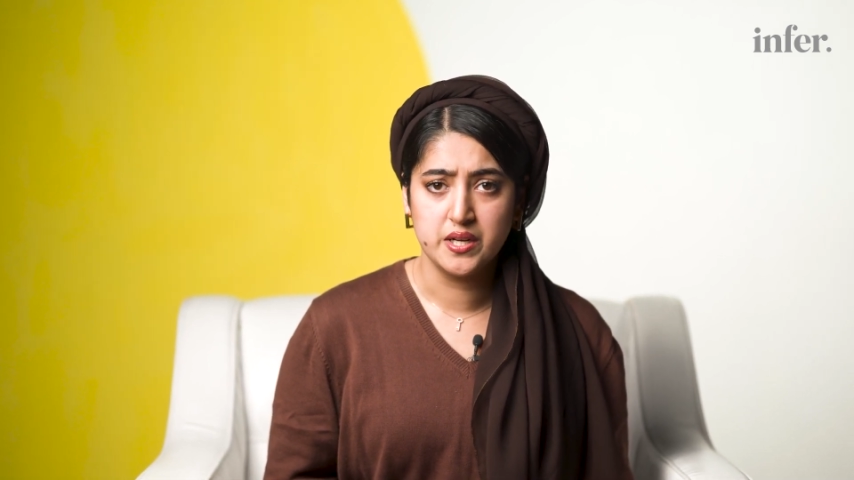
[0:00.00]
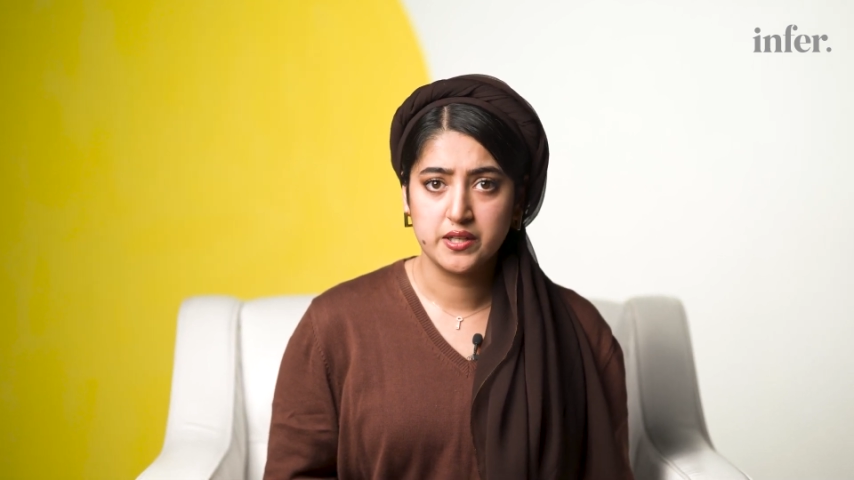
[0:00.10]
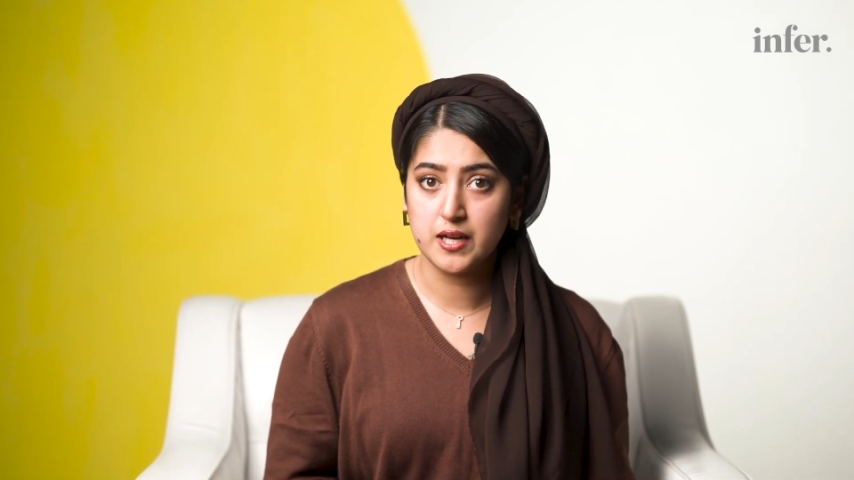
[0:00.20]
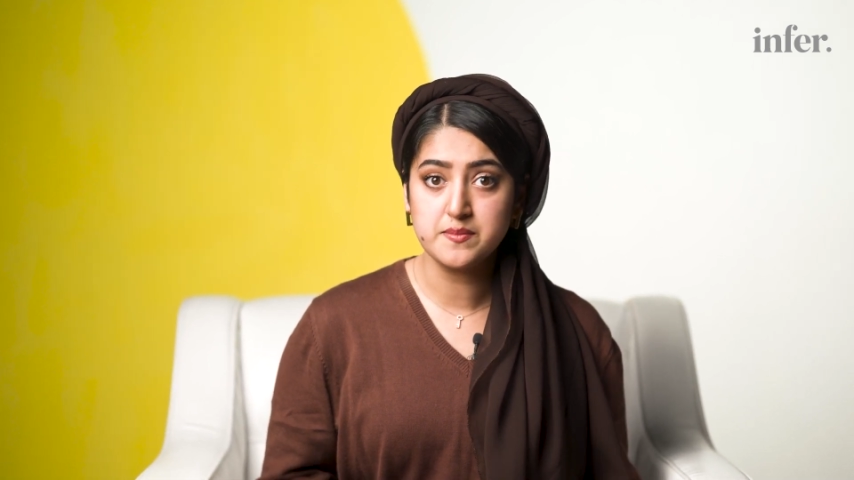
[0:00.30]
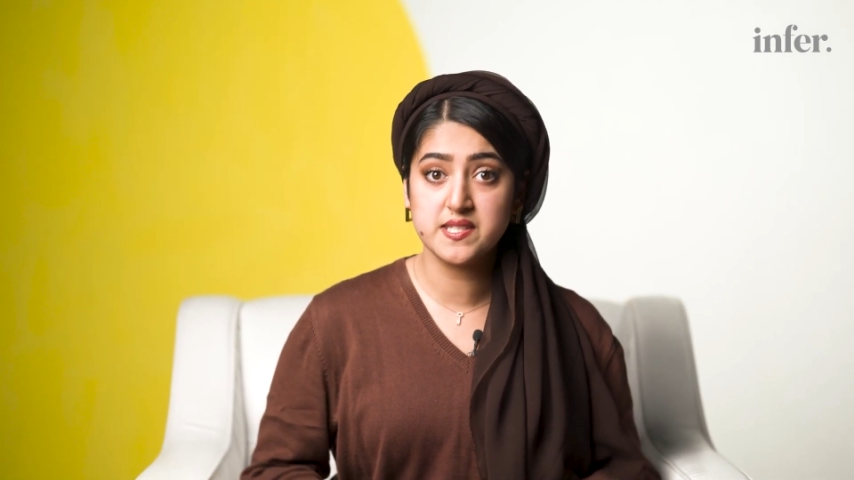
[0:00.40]

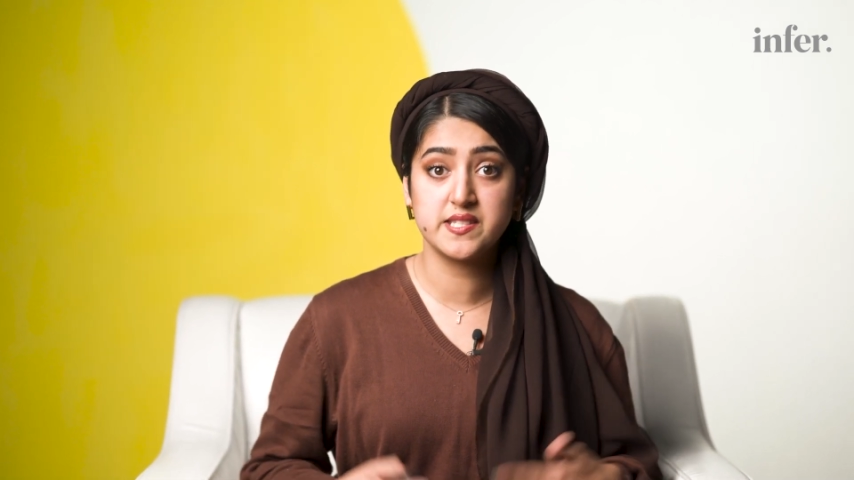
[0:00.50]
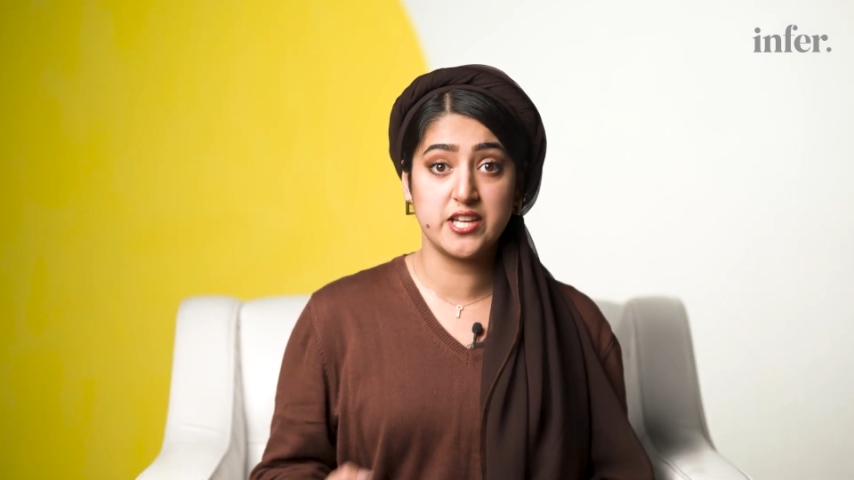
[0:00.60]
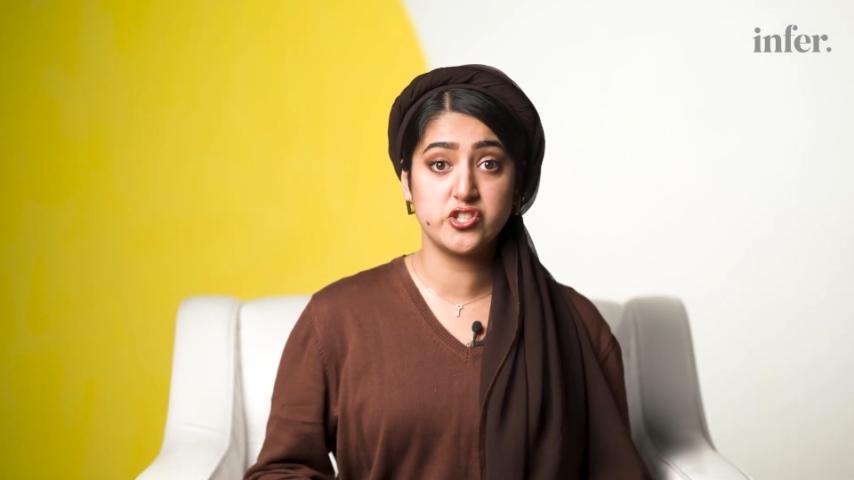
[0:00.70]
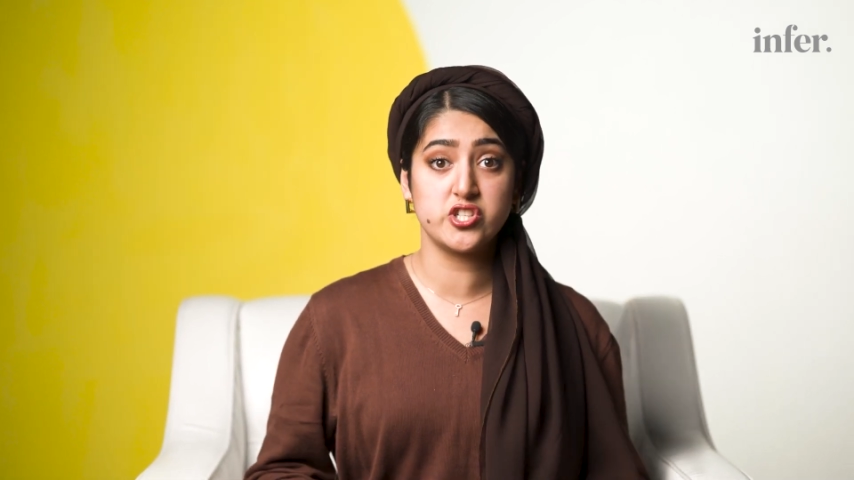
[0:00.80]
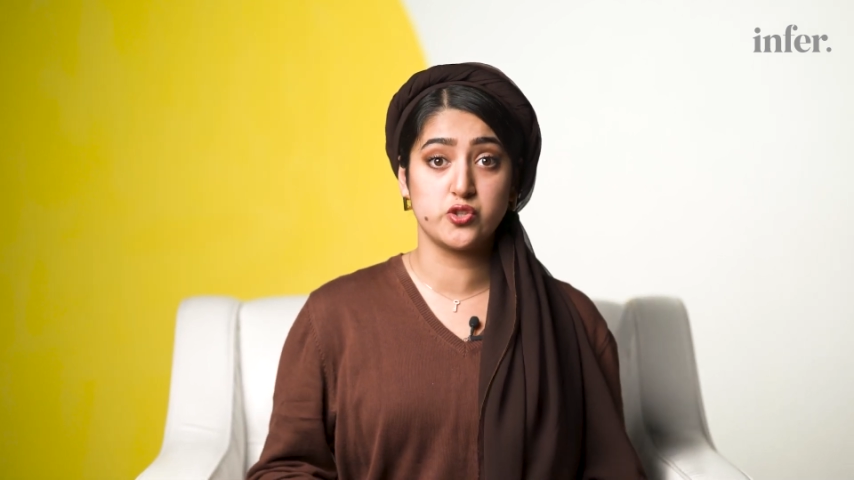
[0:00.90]
comes as
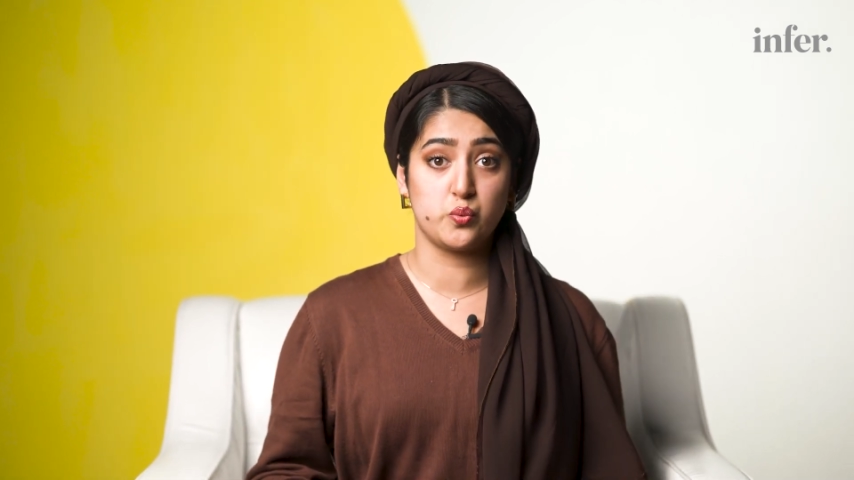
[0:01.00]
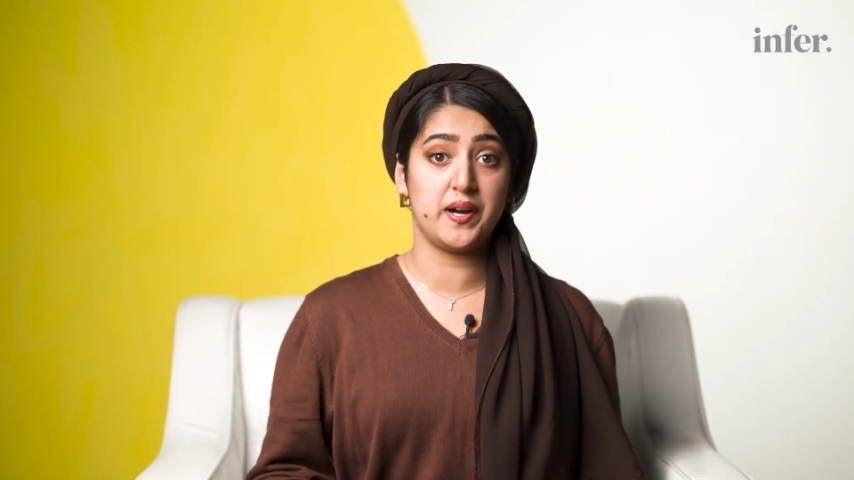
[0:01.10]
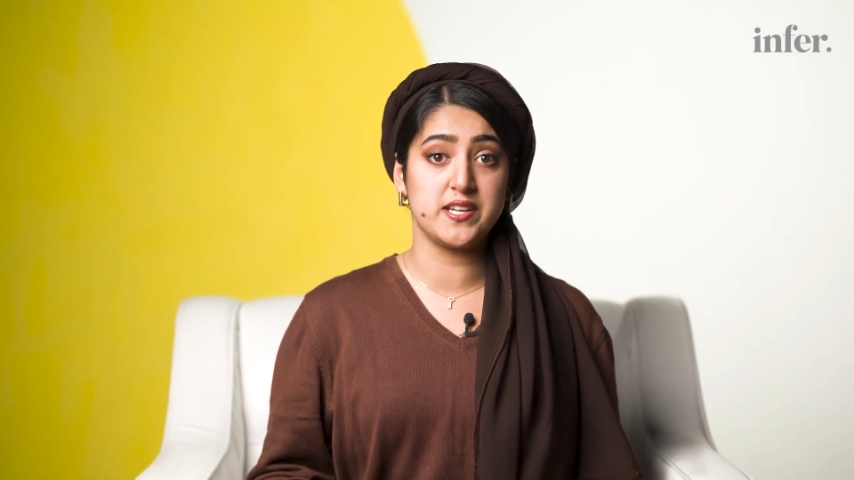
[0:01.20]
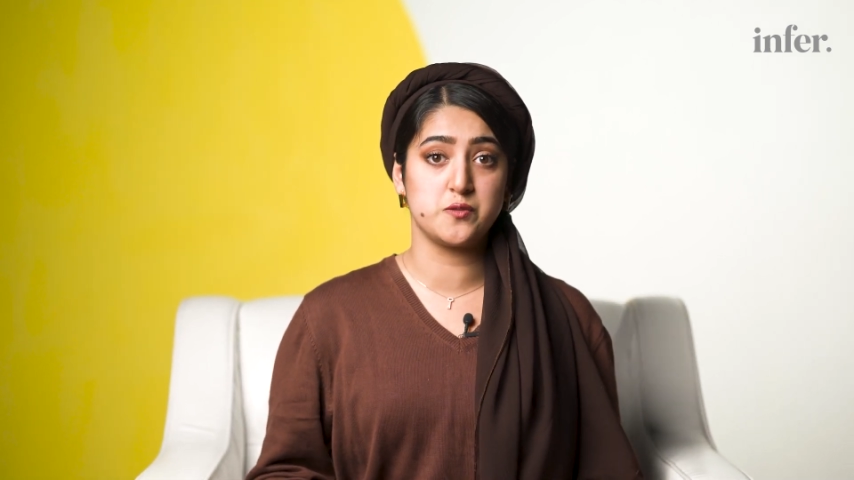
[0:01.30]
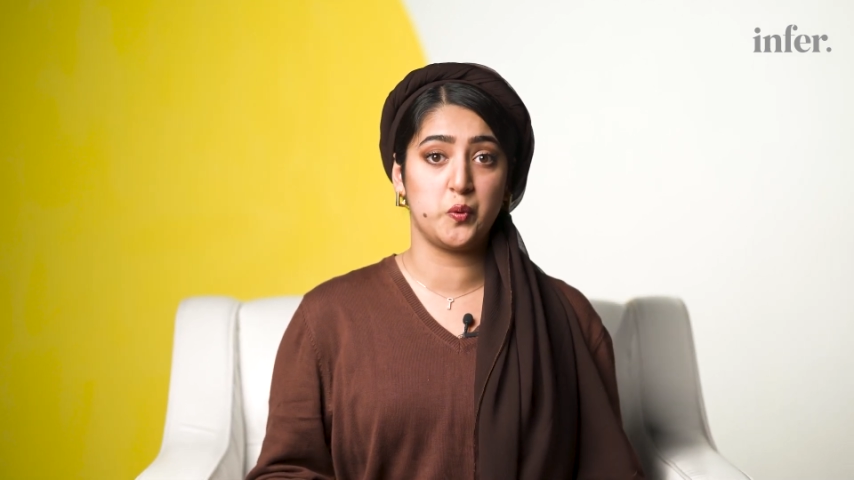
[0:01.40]
tensions
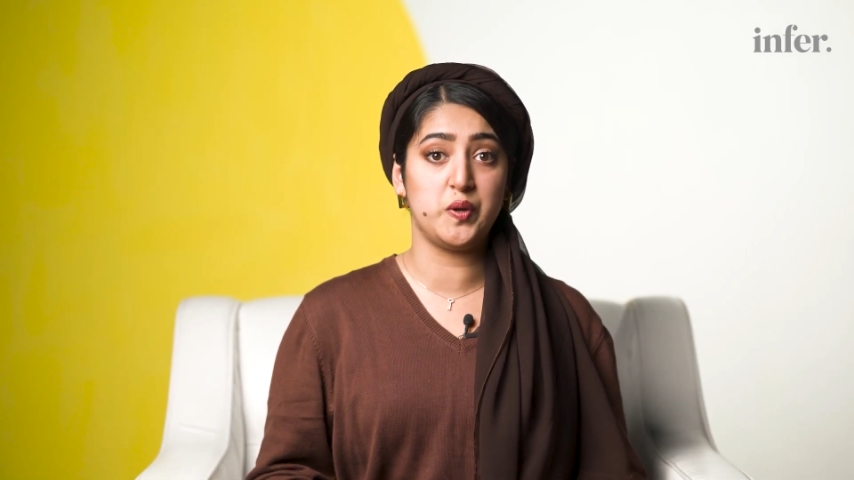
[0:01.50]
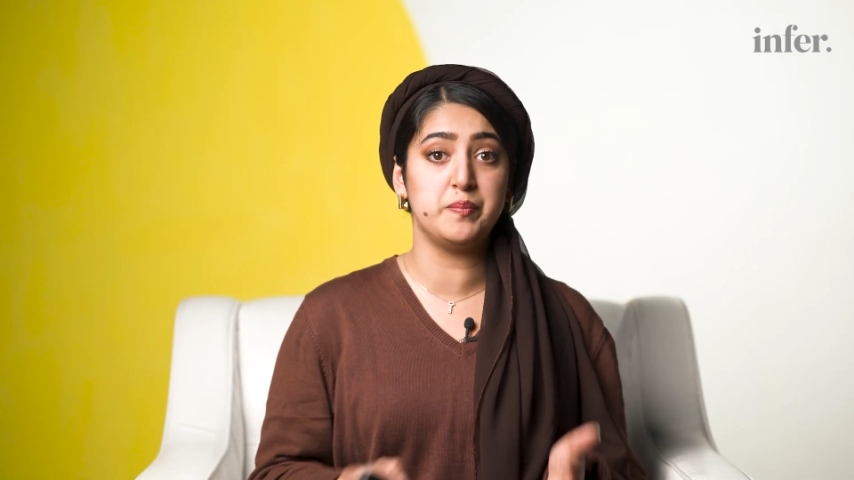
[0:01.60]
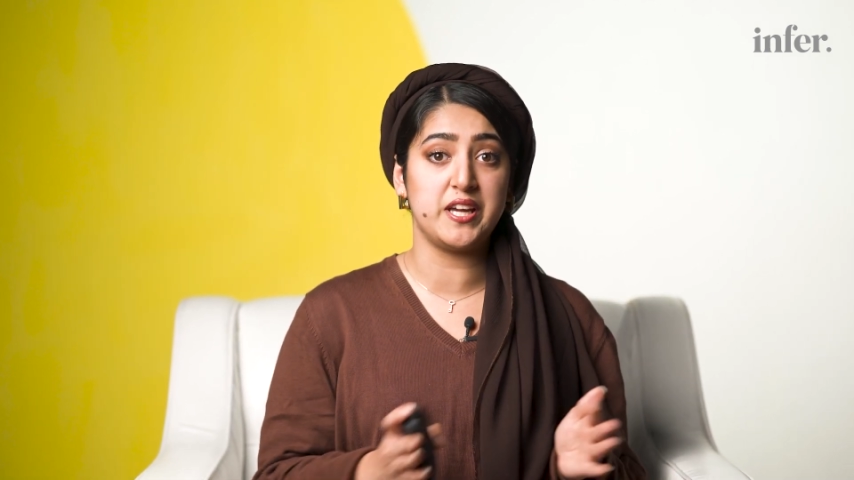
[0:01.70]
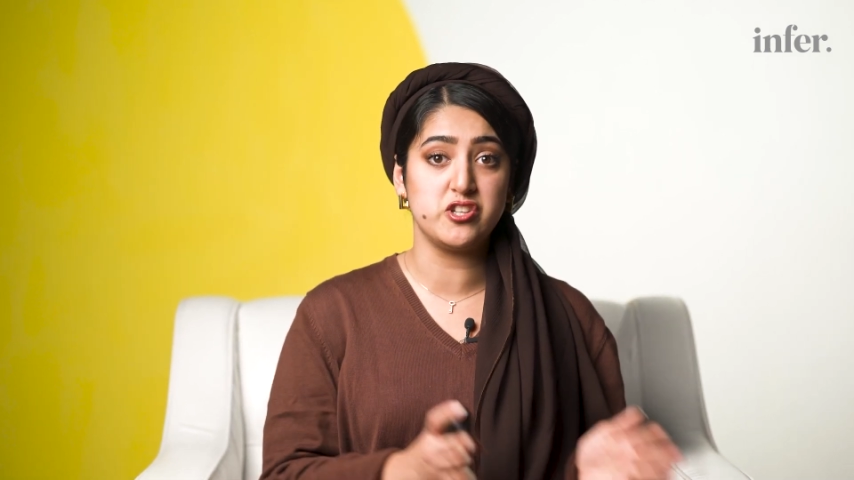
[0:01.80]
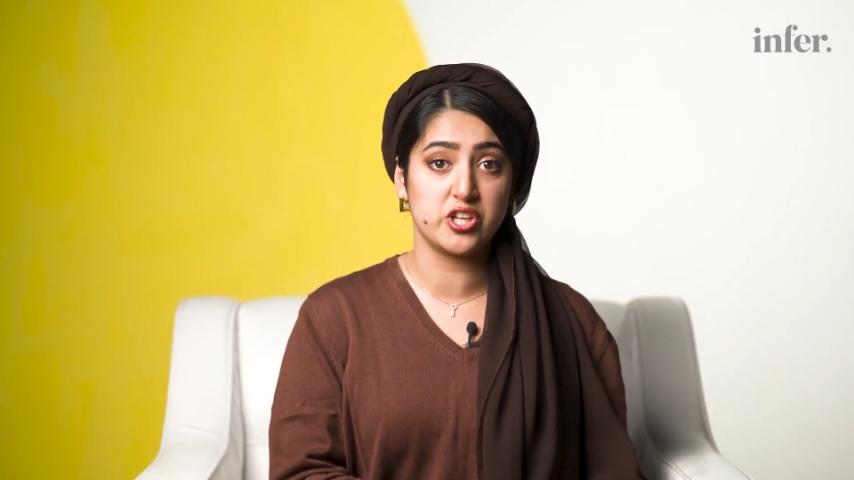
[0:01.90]
rise between
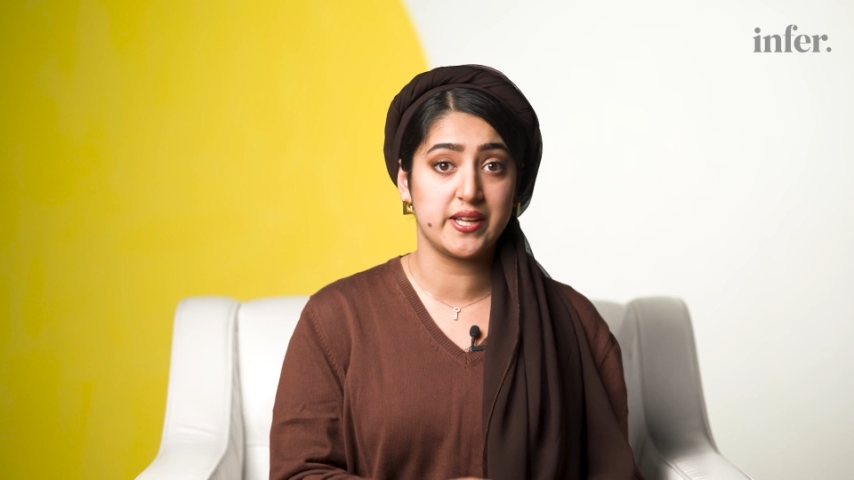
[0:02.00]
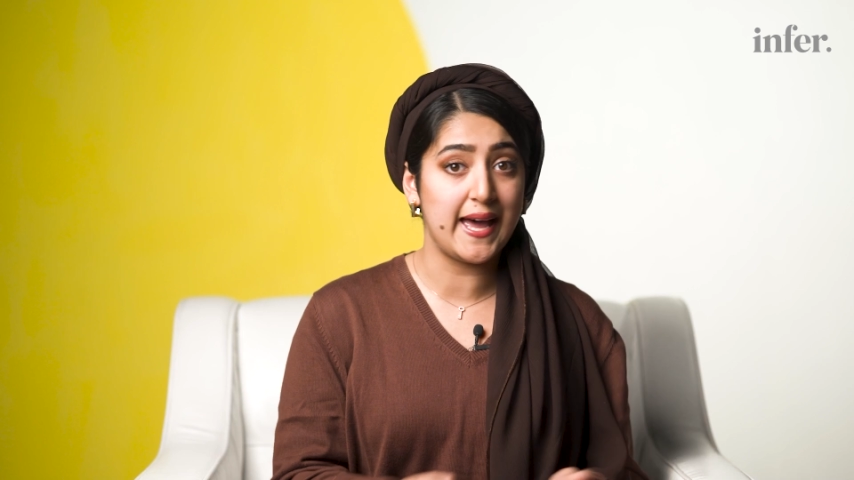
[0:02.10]
Beijing